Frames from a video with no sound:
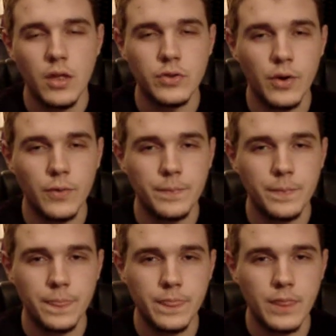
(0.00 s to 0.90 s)
So
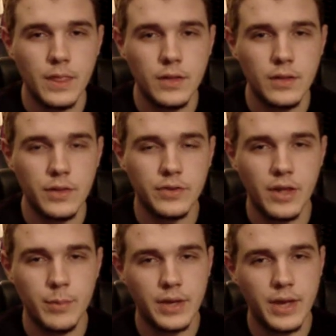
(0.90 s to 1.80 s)
this is
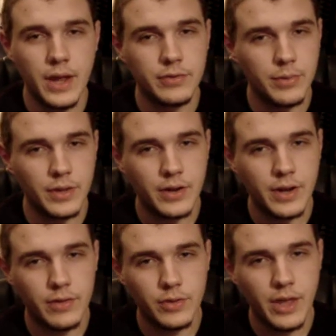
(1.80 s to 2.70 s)
going to be kind of something you're
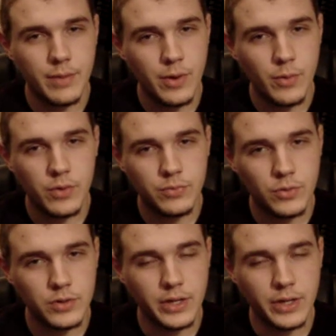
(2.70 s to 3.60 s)
going to have to take my word
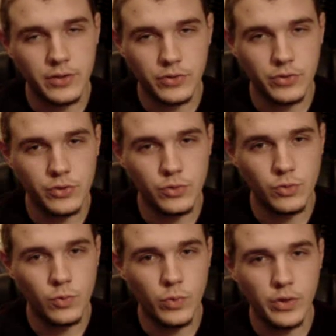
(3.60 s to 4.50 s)
for, because
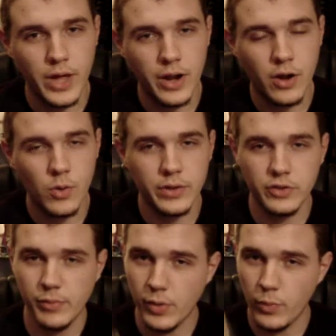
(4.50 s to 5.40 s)
you will not always
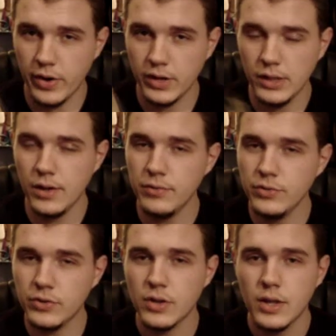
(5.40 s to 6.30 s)
see me wearing
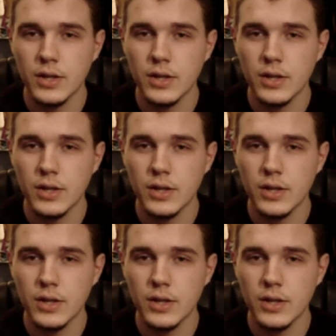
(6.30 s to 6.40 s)
gloves,